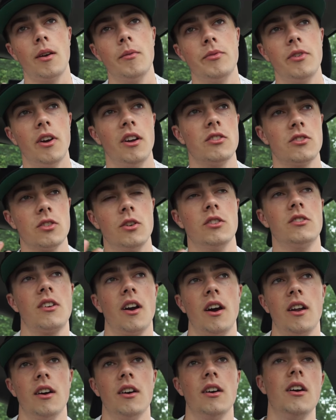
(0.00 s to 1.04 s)
fan, so it's
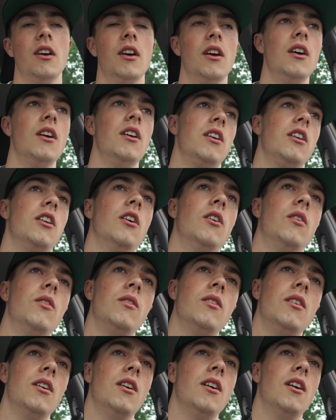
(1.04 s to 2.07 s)
kind of, you know,
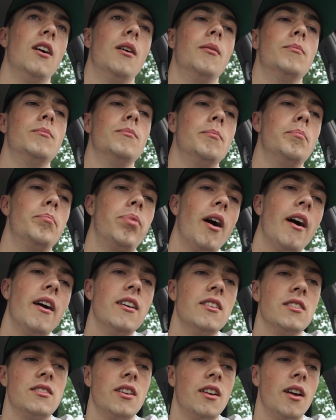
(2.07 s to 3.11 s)

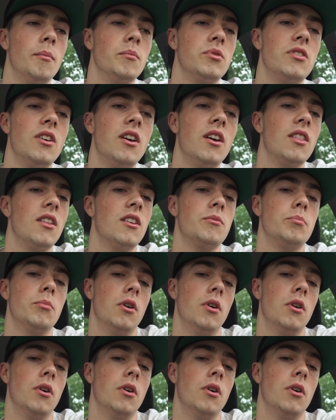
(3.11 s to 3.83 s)
biased that I'm saying this.